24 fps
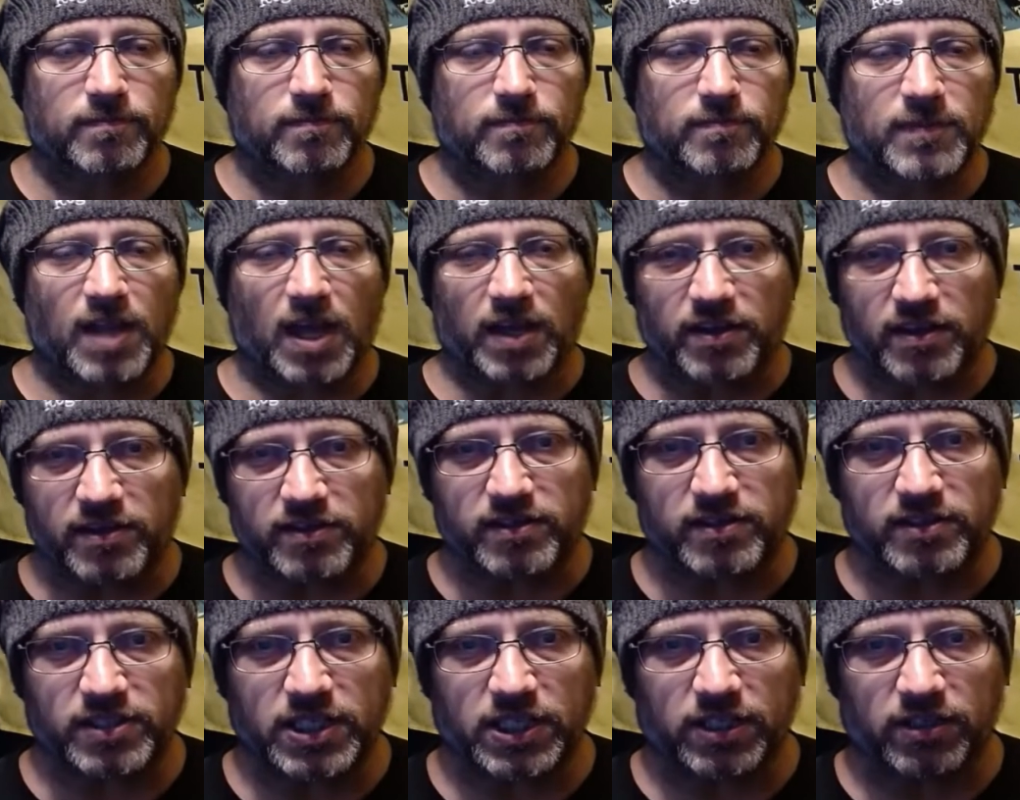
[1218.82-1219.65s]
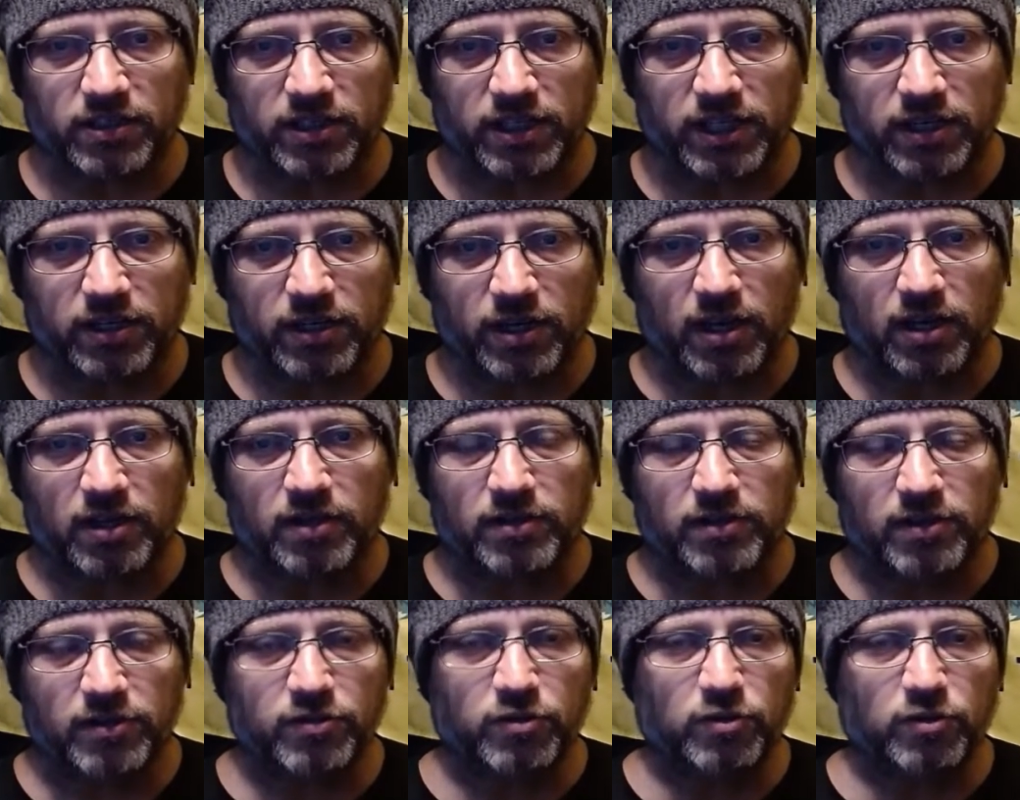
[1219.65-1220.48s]
Not necessarily
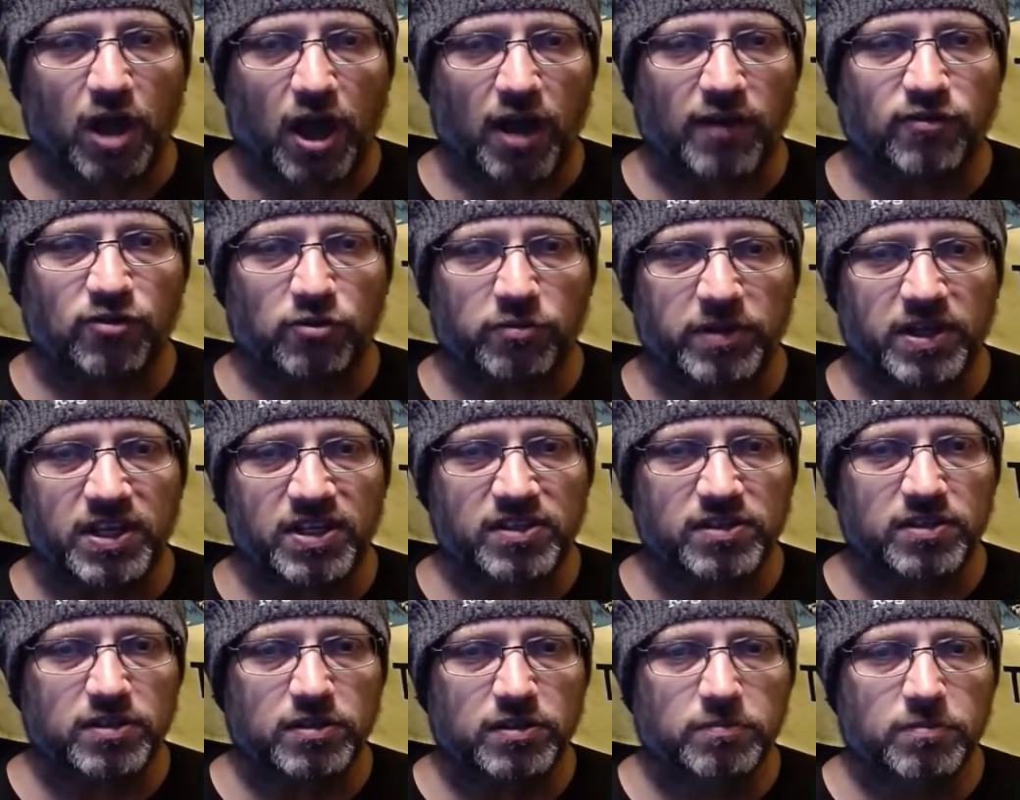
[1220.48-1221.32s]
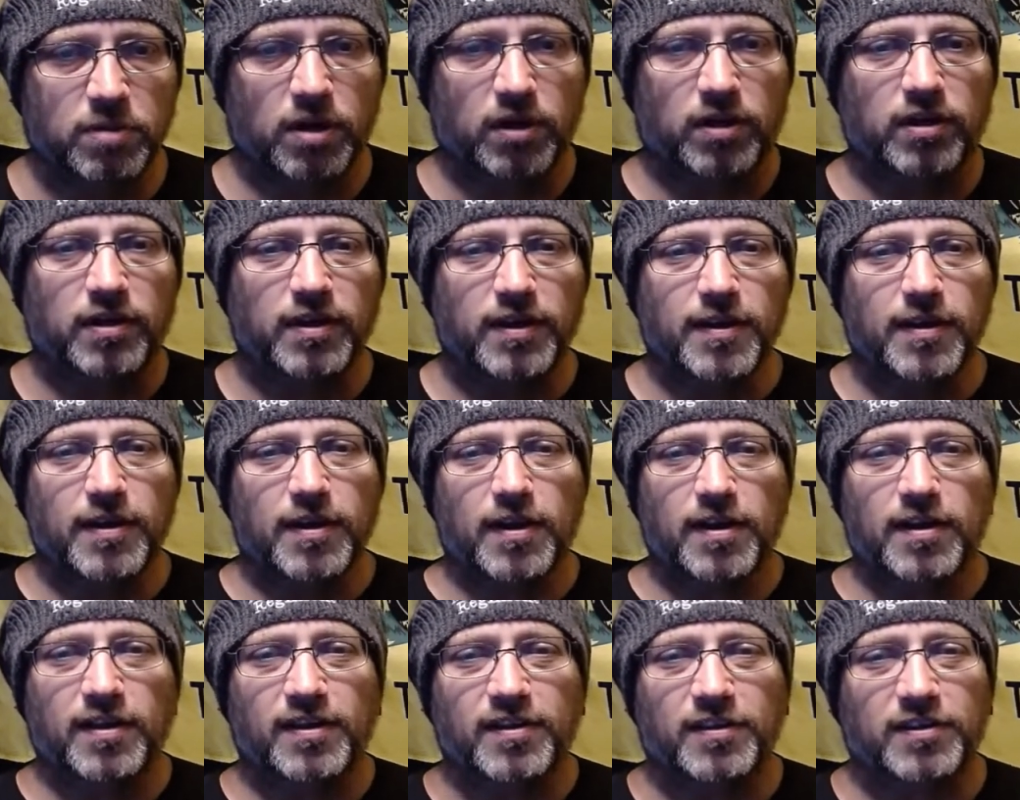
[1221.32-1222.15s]
through lawful means, but
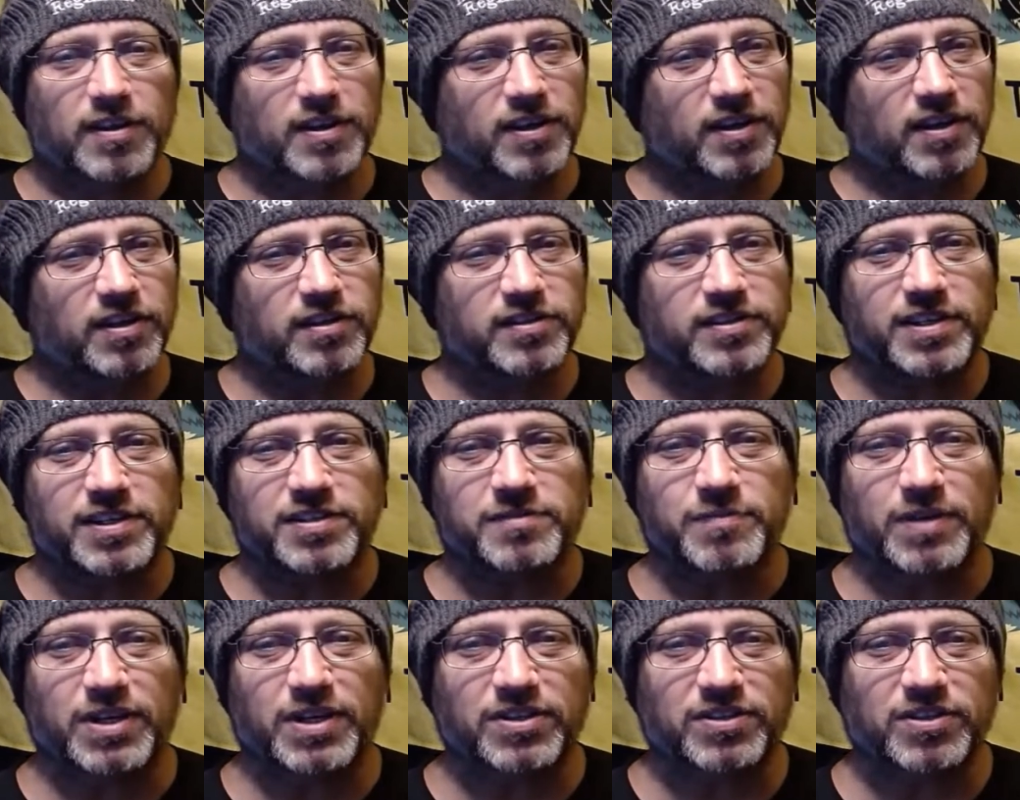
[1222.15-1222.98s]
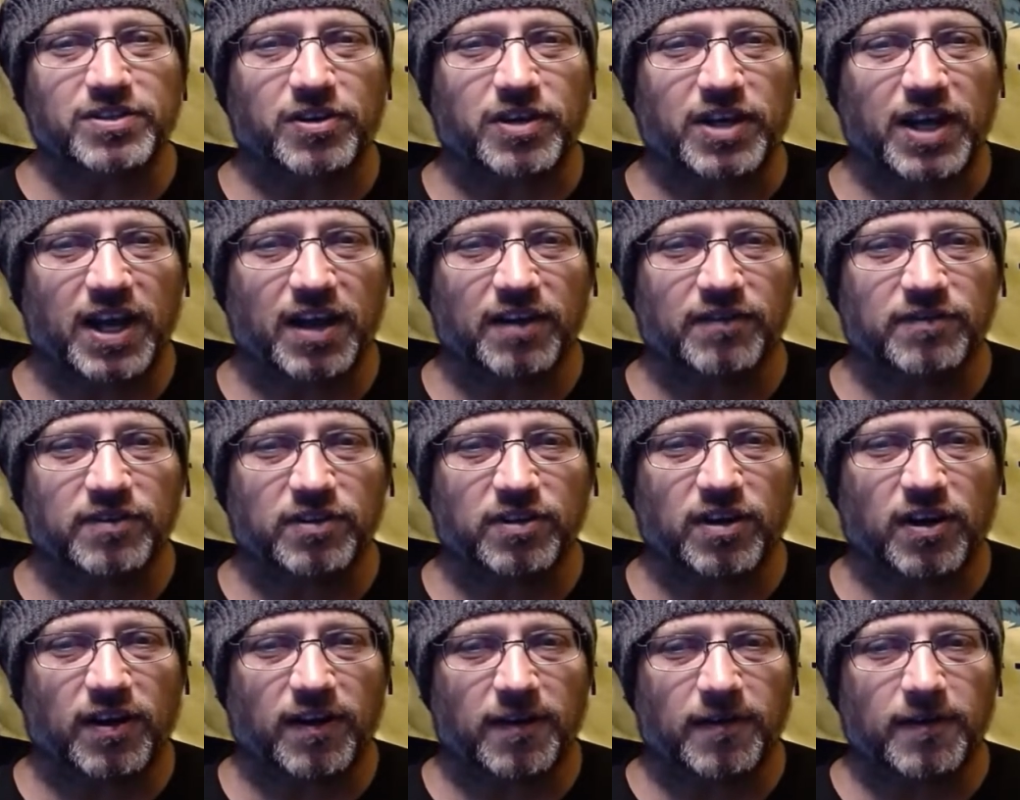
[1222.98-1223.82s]
this is Minnesota
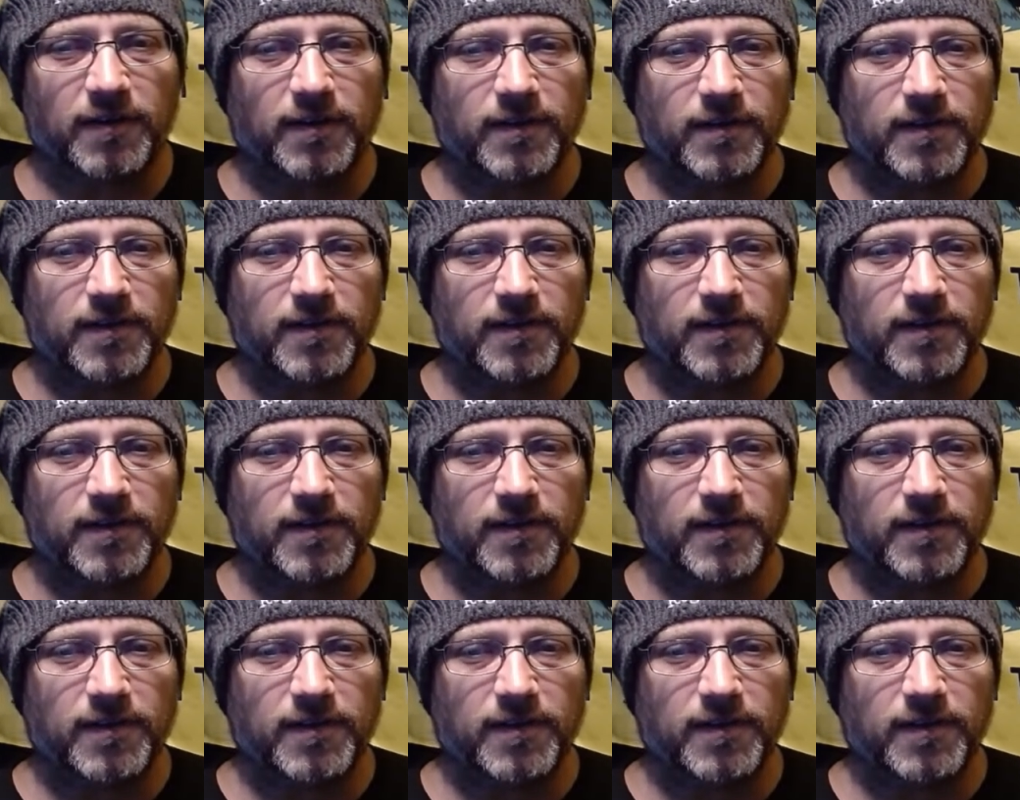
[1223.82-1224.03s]
after all.